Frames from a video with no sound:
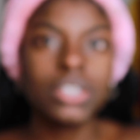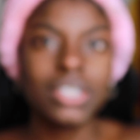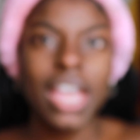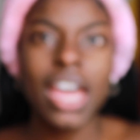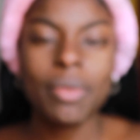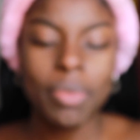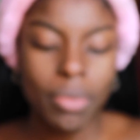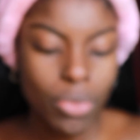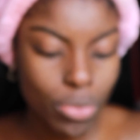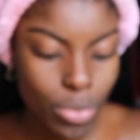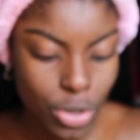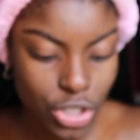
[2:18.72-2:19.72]
to just add a bit
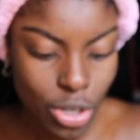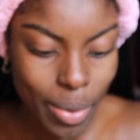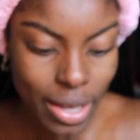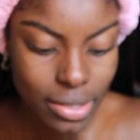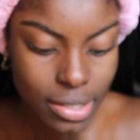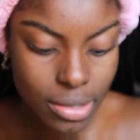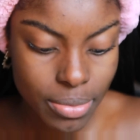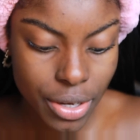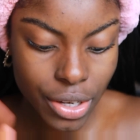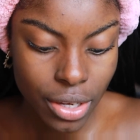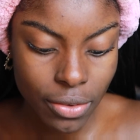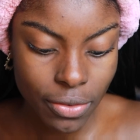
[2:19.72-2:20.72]
more moisture back into
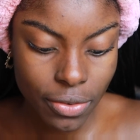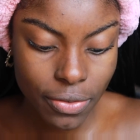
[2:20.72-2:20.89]
my